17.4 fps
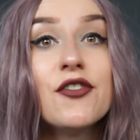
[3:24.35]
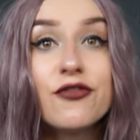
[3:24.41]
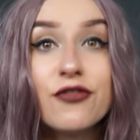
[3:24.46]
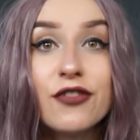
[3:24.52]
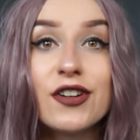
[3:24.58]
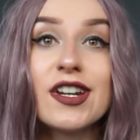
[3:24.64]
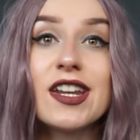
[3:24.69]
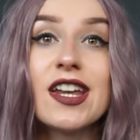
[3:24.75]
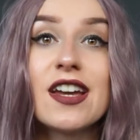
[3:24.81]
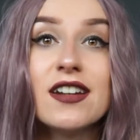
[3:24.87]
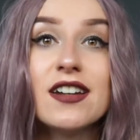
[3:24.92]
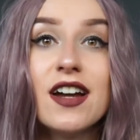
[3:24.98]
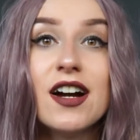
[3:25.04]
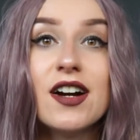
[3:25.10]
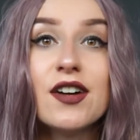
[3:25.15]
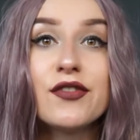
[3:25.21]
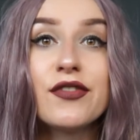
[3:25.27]
funny
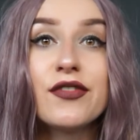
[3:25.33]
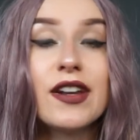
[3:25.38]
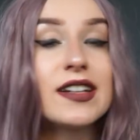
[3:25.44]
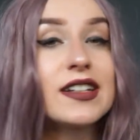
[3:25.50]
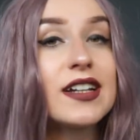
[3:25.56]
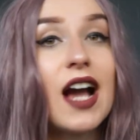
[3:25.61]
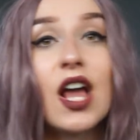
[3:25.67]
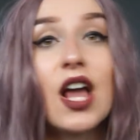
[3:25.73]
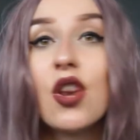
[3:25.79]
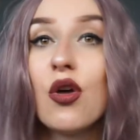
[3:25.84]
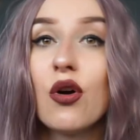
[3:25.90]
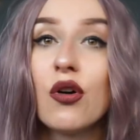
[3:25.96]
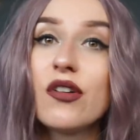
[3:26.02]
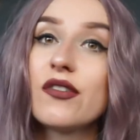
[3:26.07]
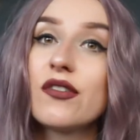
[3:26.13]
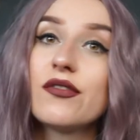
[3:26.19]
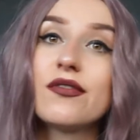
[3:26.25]
enough like I
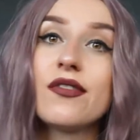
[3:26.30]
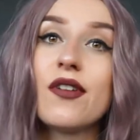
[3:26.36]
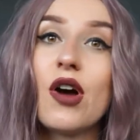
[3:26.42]
love